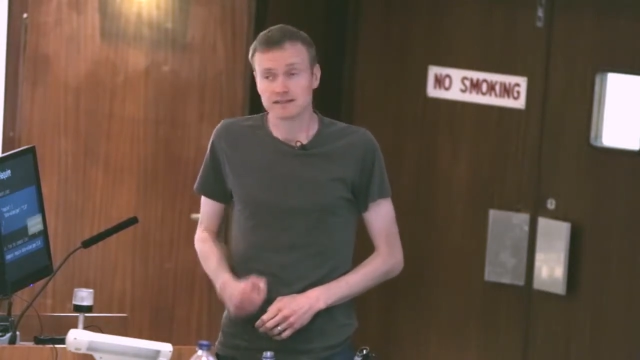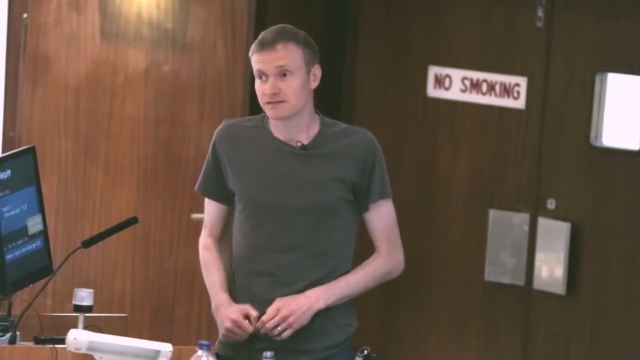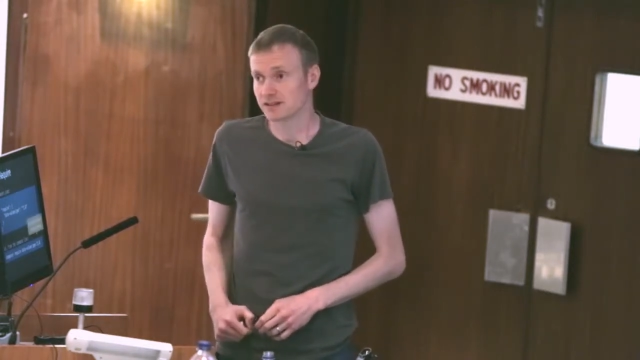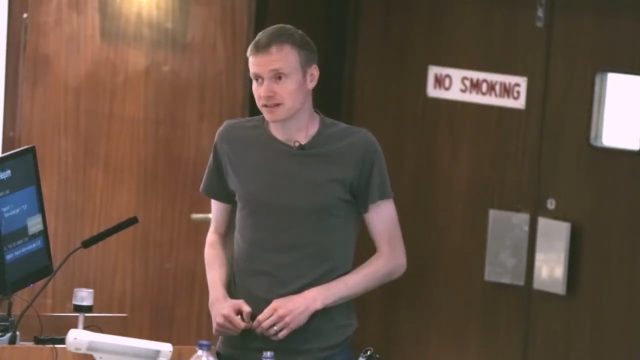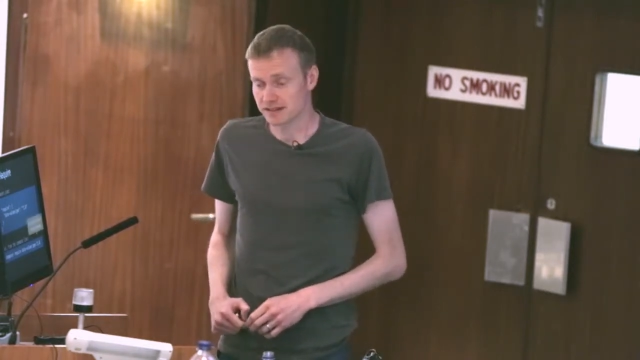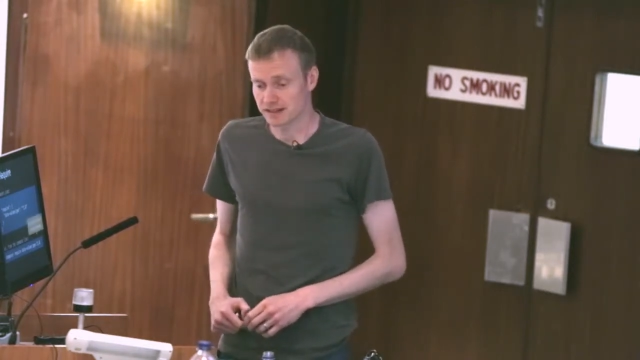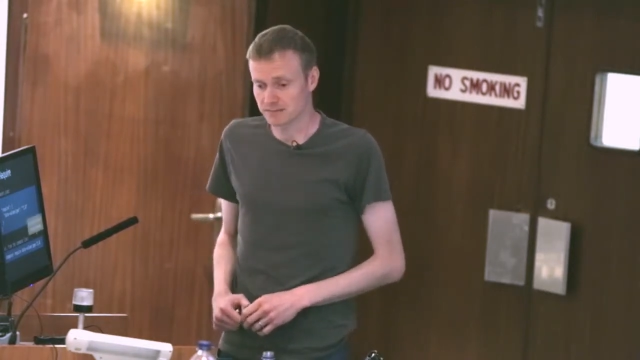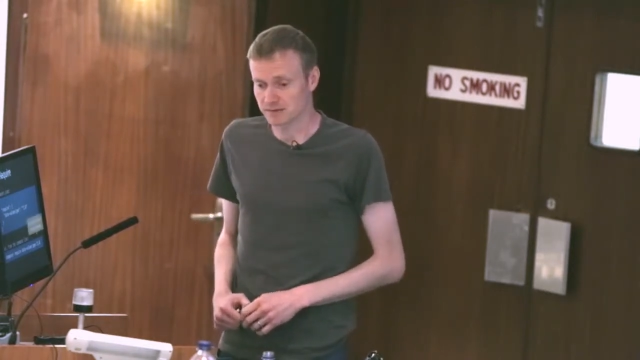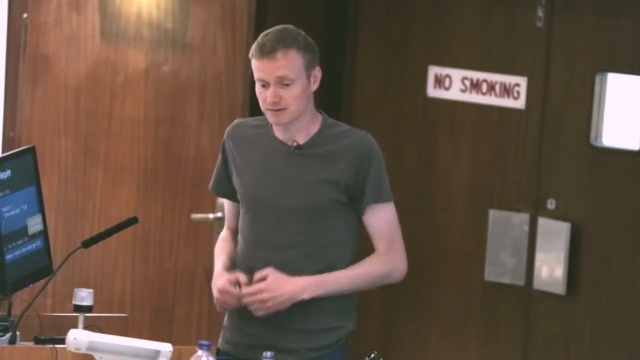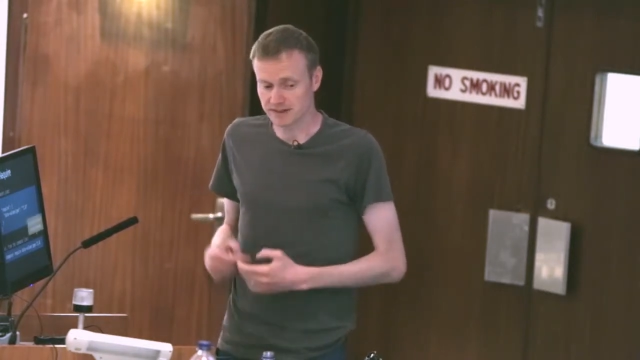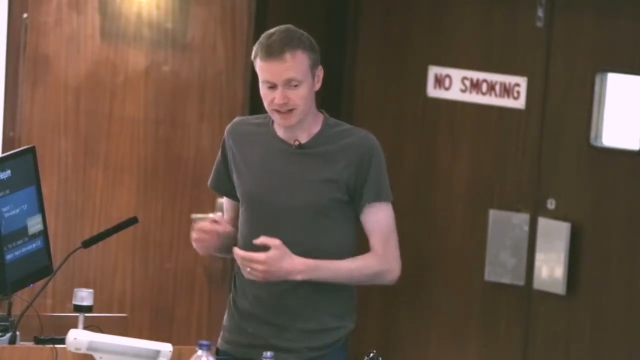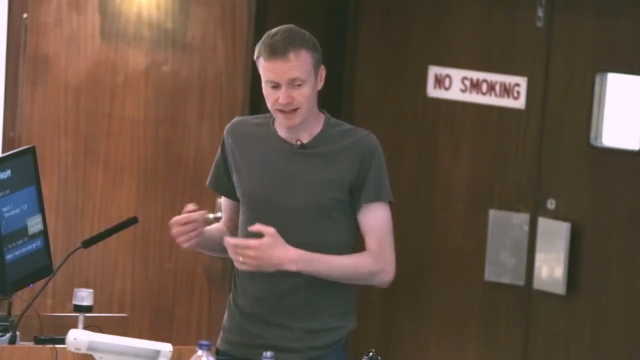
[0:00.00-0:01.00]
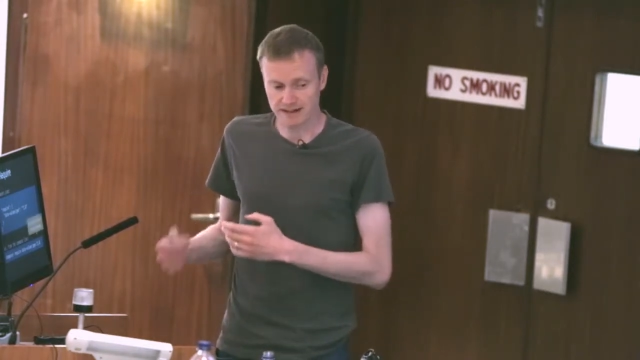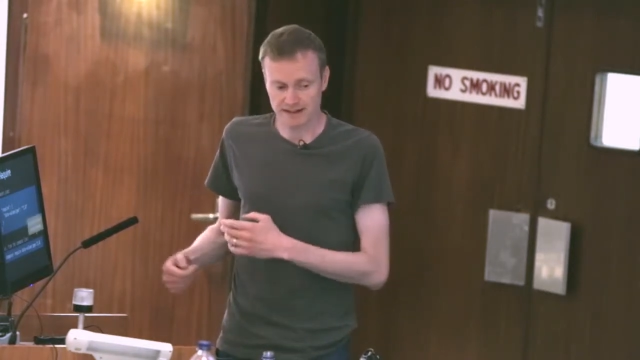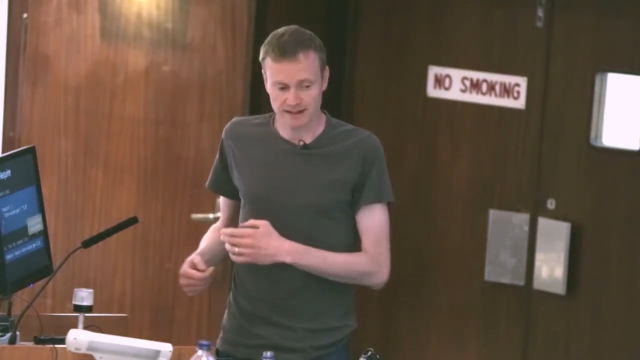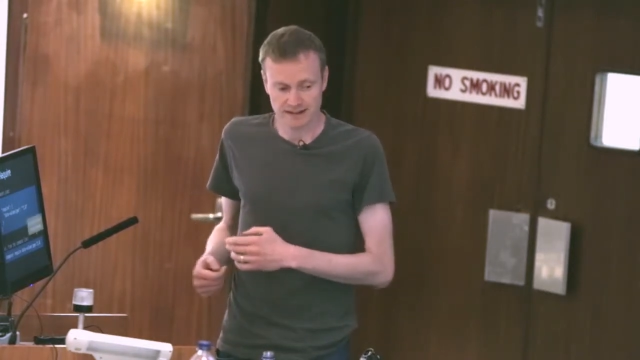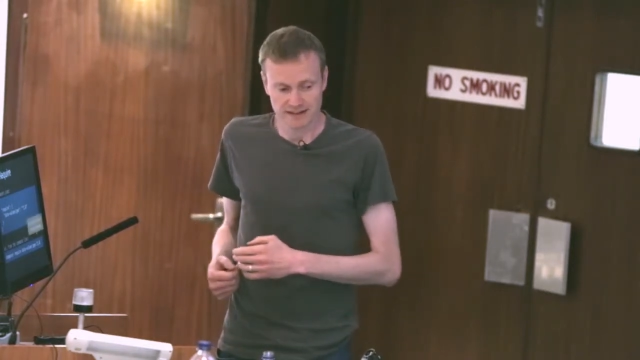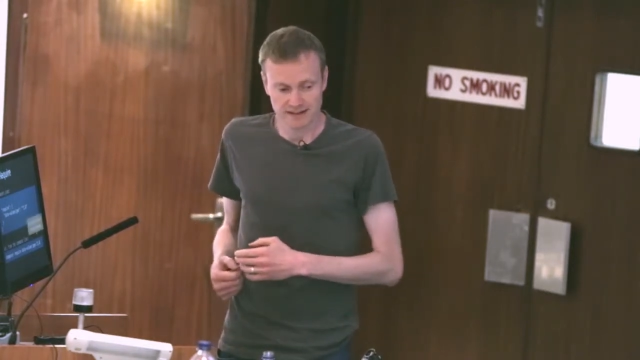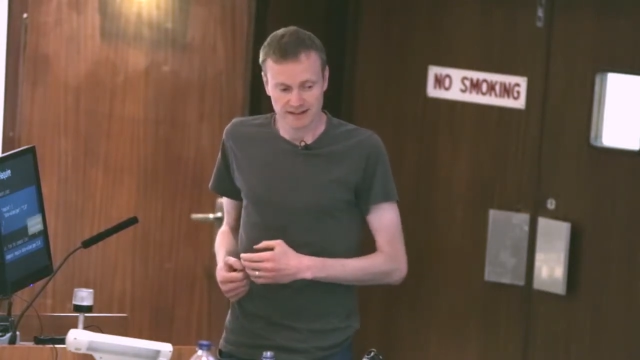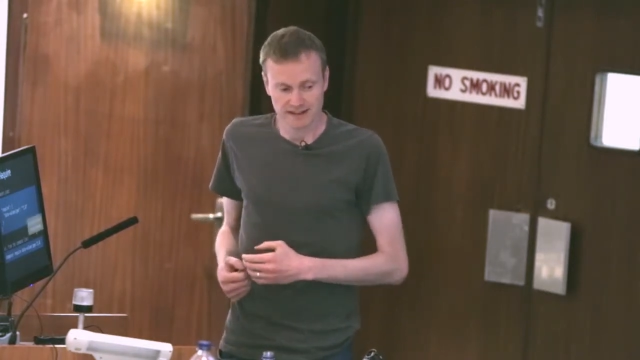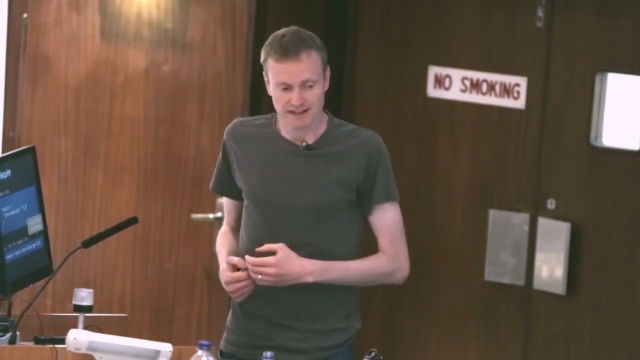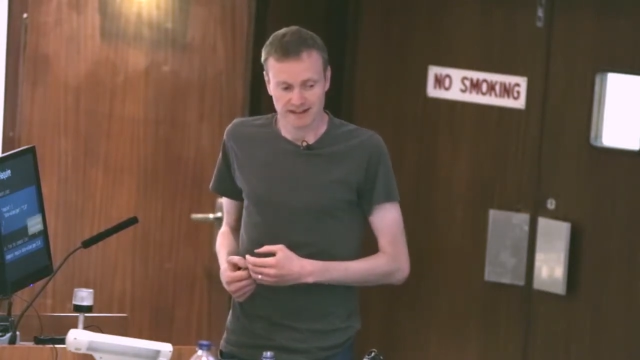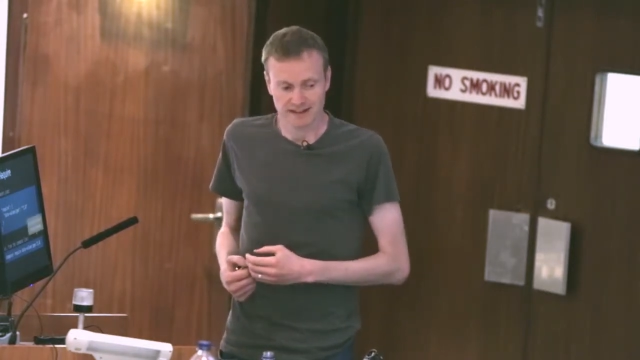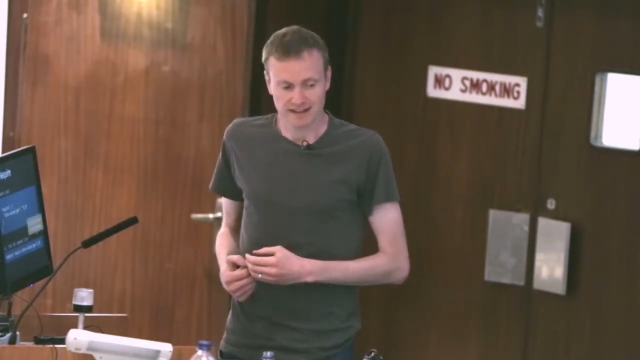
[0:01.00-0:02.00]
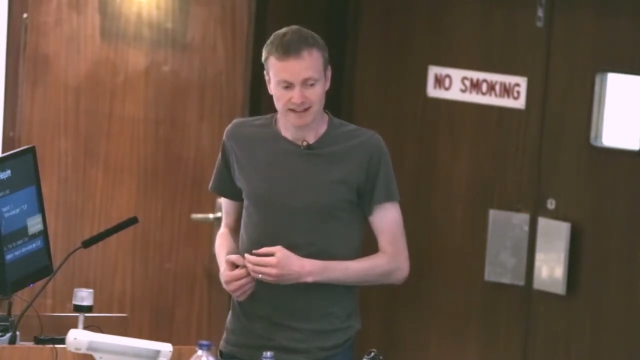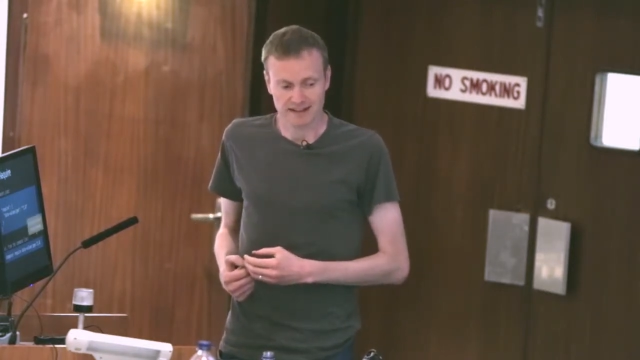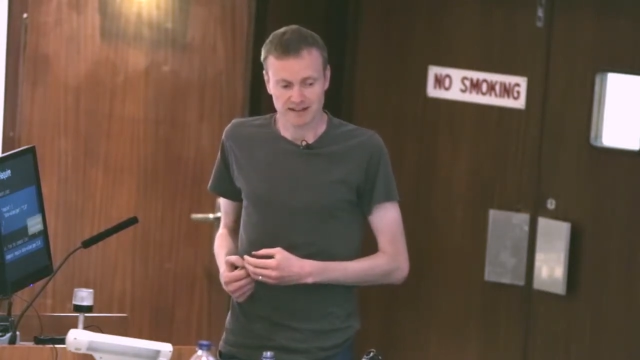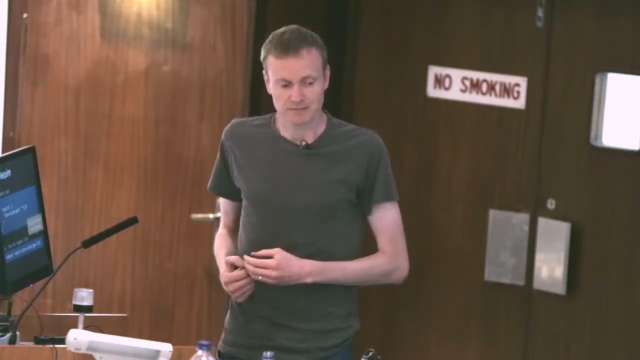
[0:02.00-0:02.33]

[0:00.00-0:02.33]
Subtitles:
version number altogether and let